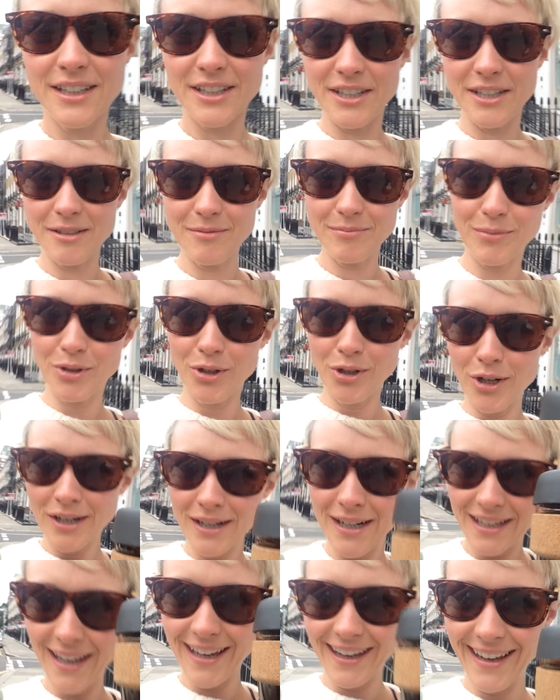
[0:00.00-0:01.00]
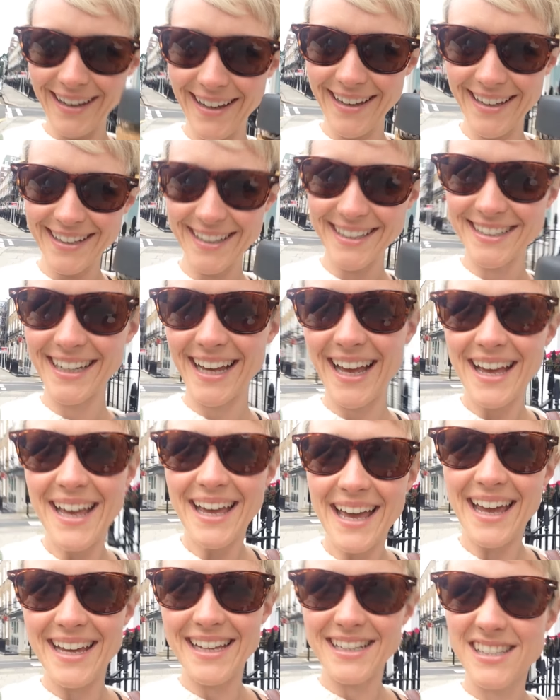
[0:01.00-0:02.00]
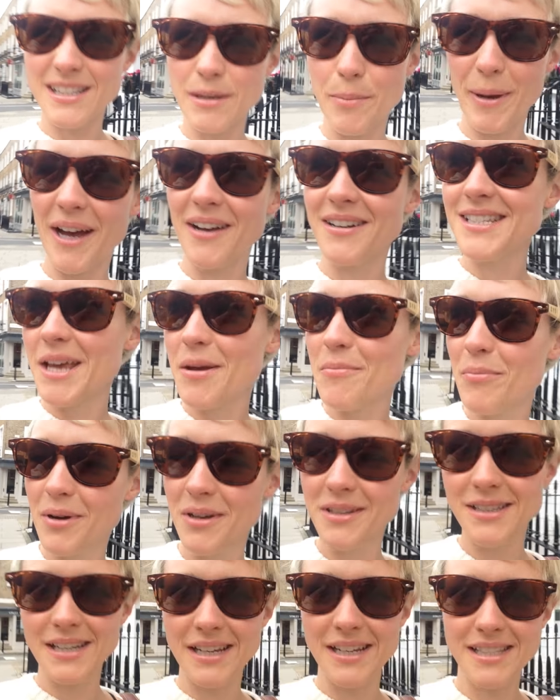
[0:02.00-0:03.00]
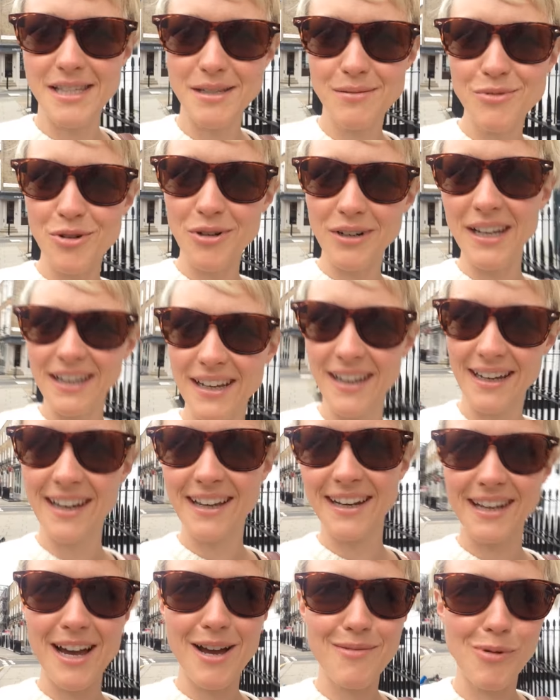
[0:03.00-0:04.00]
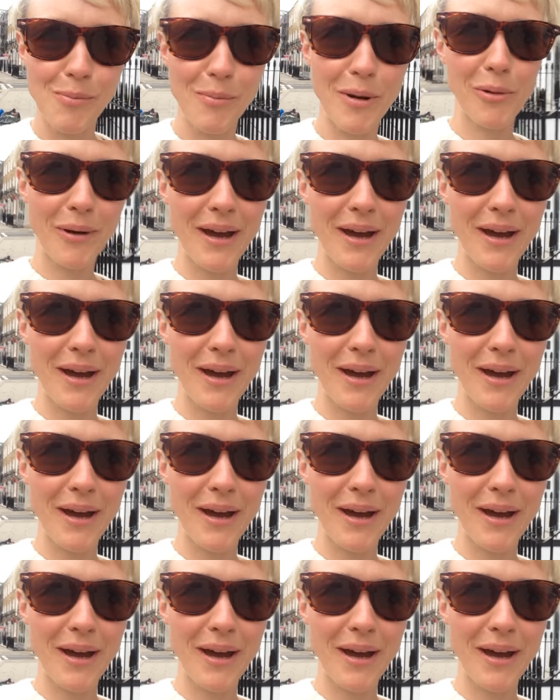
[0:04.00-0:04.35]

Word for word: Good morning. It's about 6:10 in the morning and I'm on my